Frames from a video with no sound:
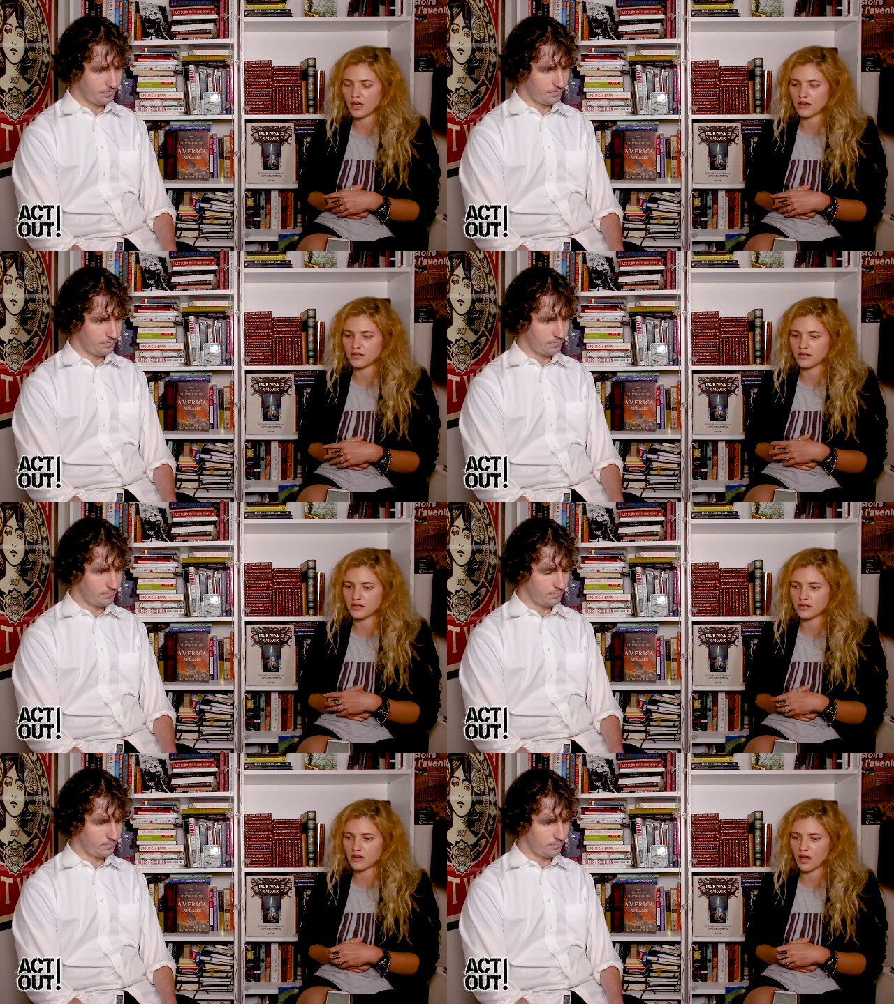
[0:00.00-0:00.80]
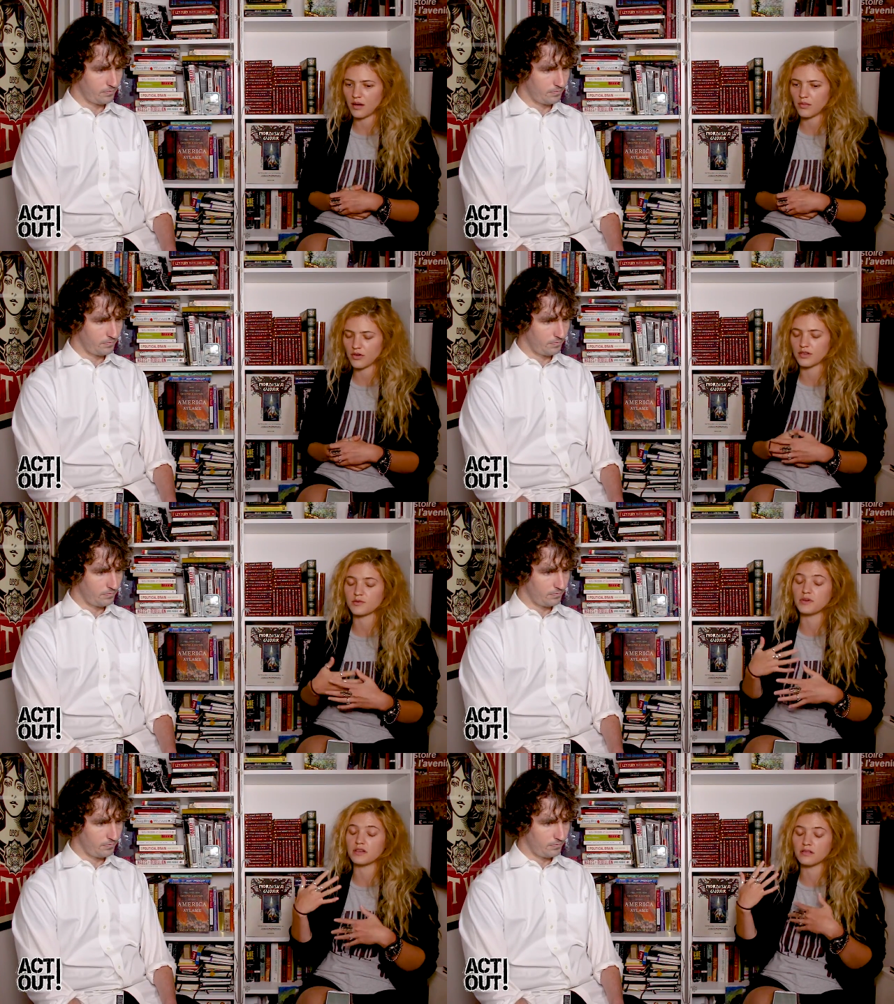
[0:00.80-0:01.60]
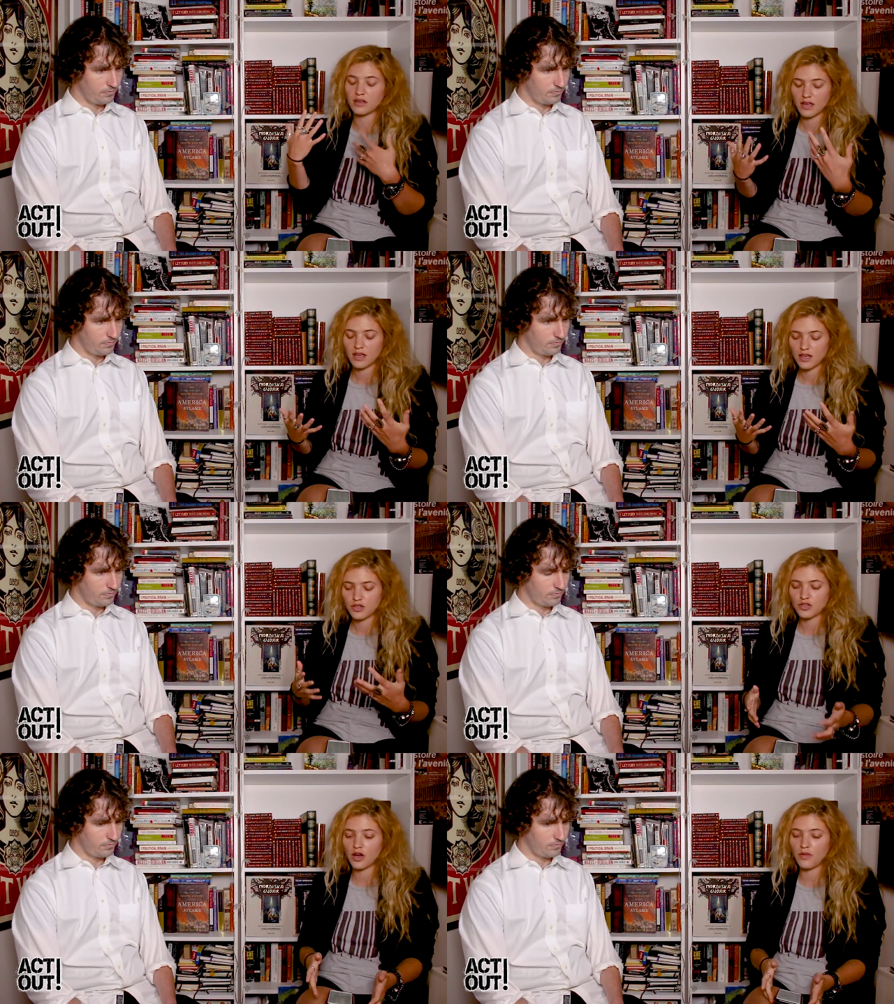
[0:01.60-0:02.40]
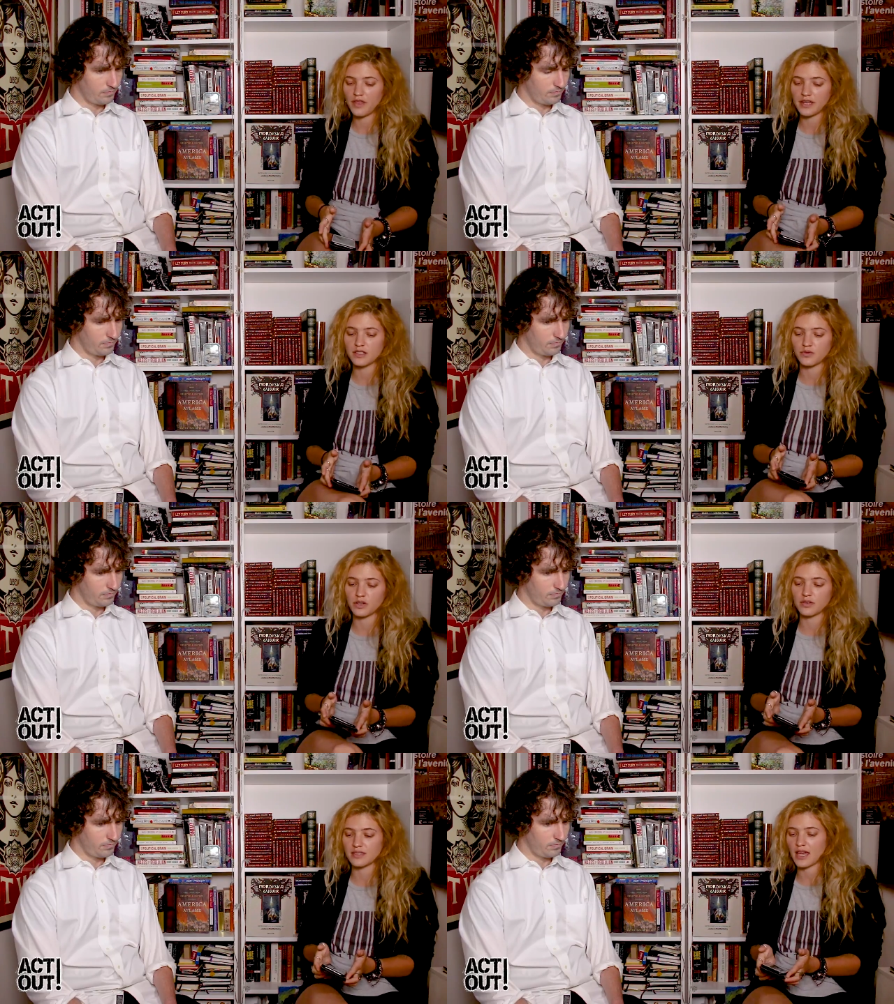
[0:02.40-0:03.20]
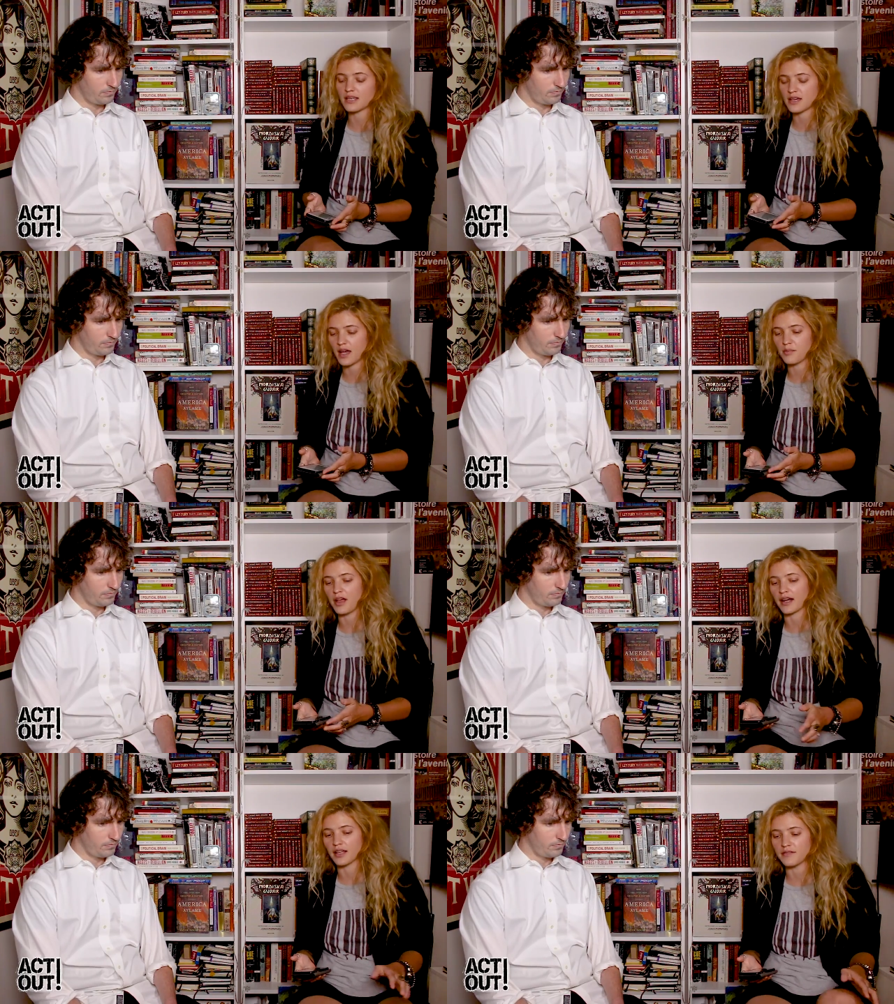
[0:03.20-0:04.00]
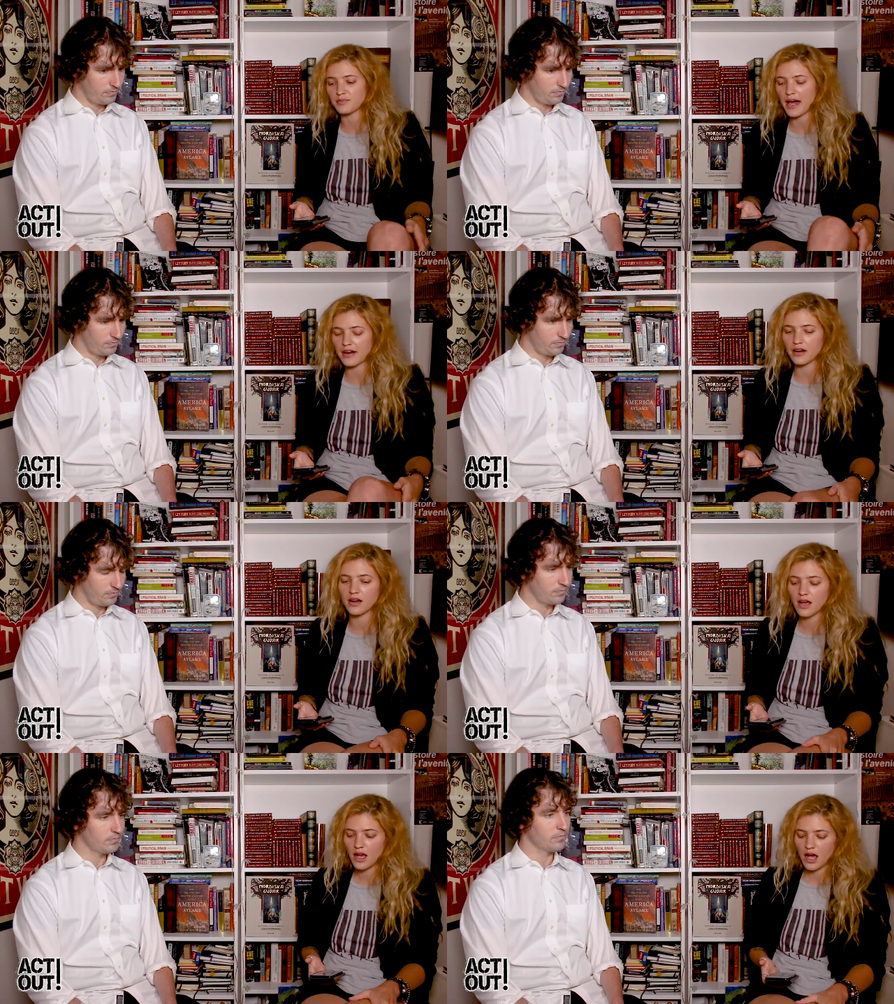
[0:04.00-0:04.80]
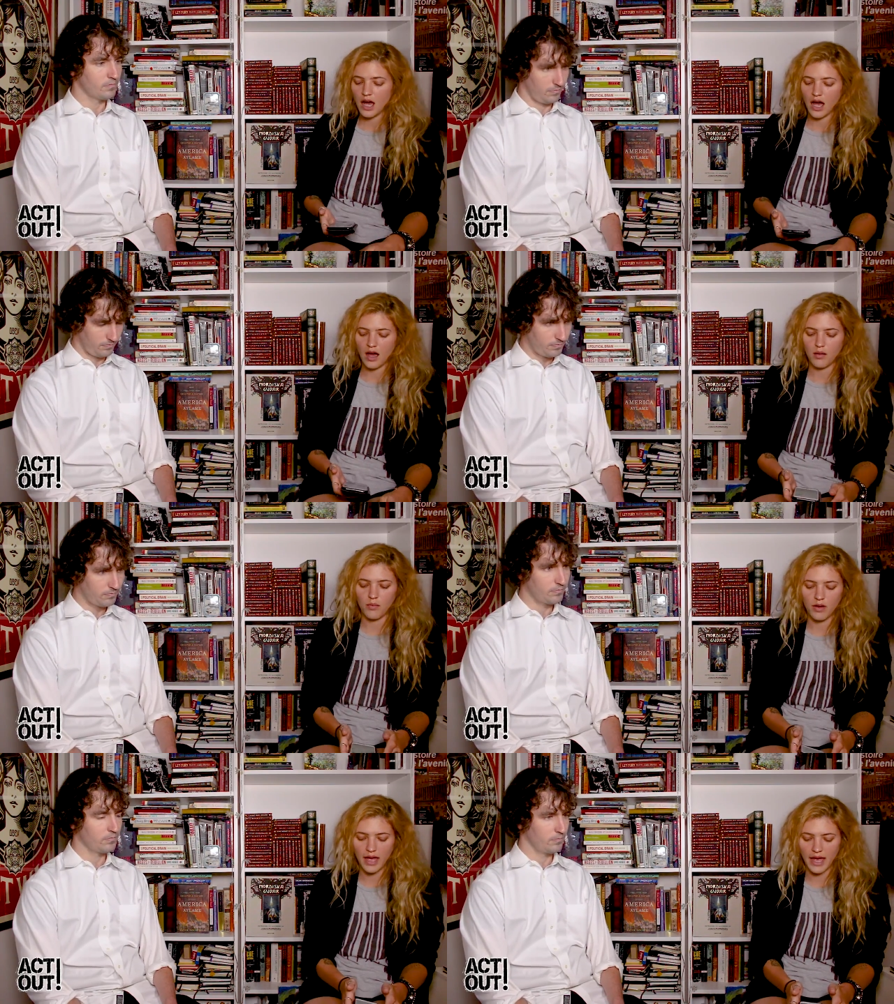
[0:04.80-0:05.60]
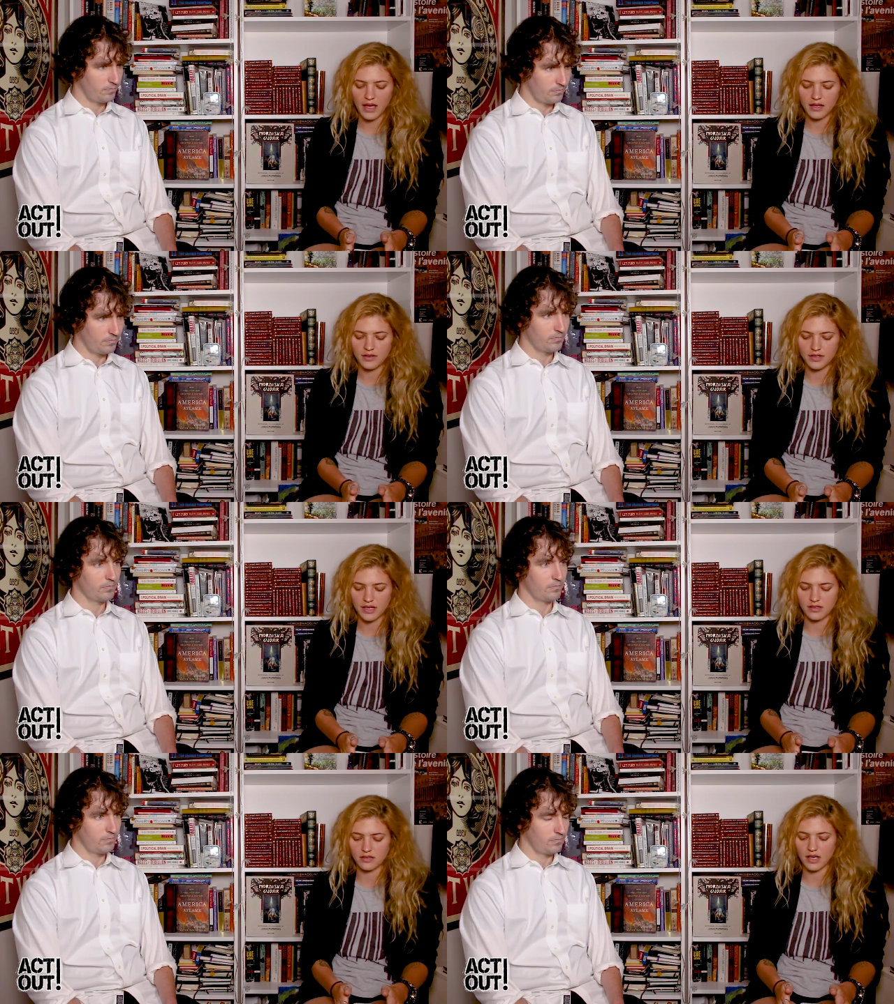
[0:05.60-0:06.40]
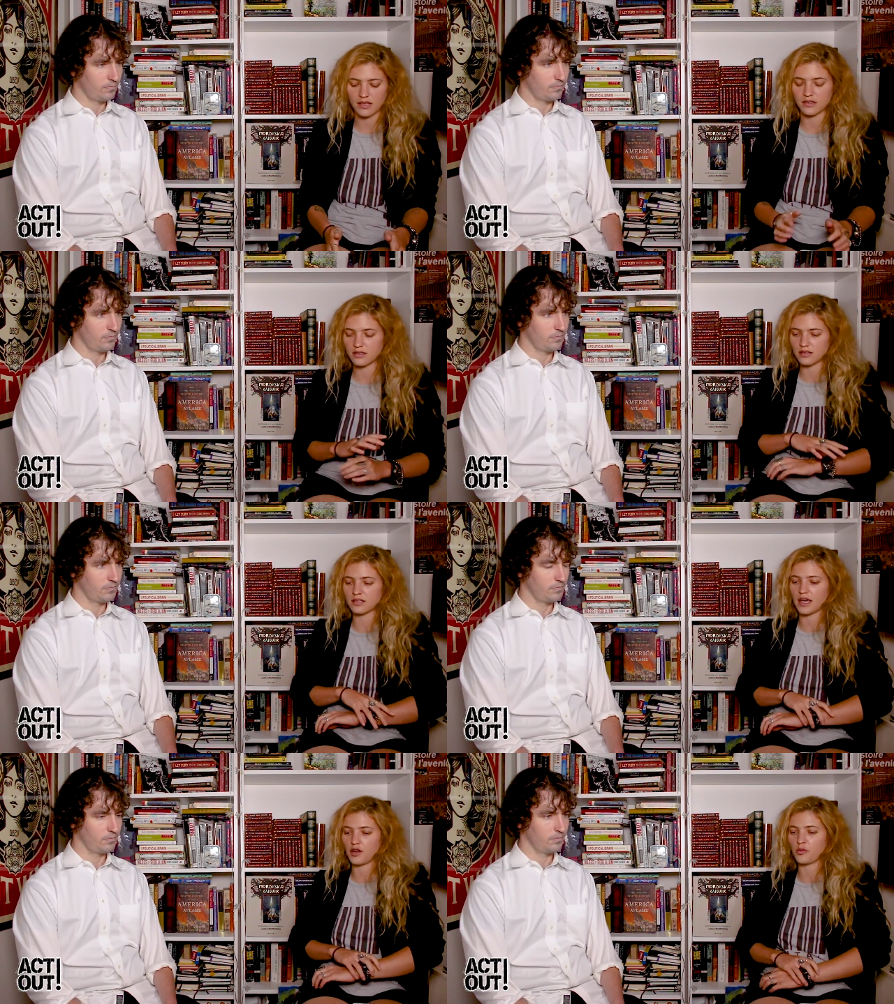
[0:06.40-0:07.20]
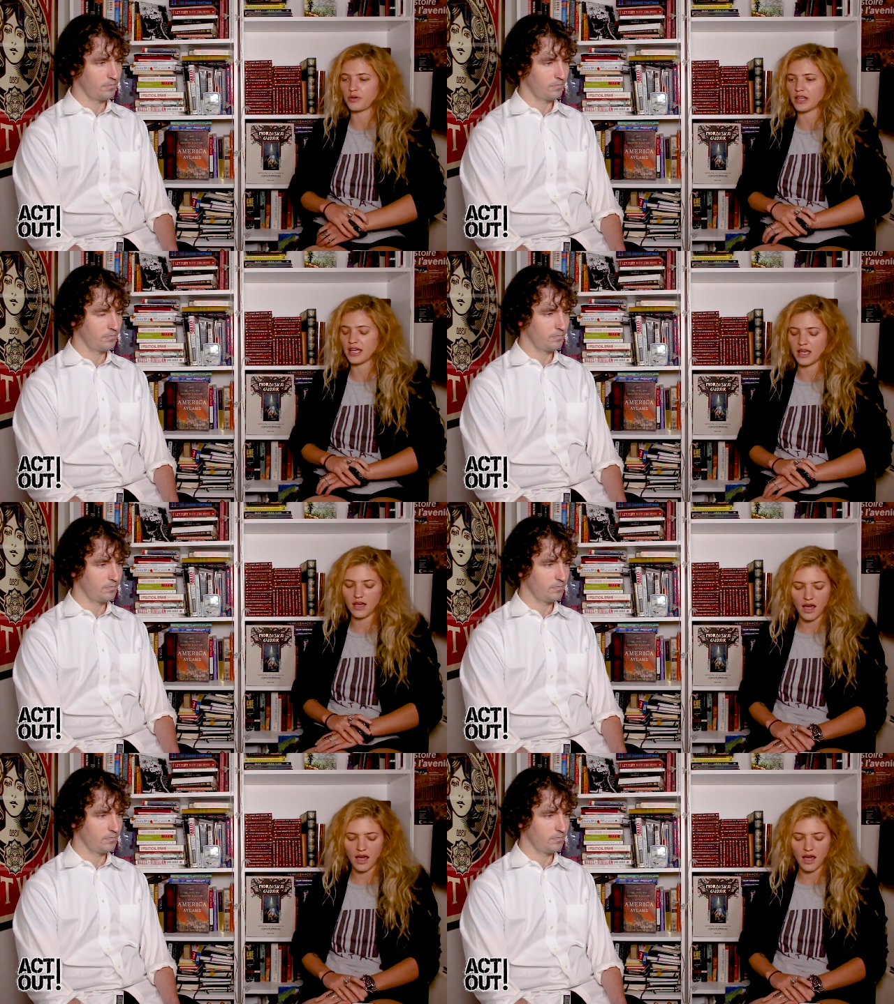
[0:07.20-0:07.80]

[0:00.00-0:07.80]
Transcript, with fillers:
Speaker 1: and um, or it's been shown that Israel is anti Black Lives Matter um, and has has said openly.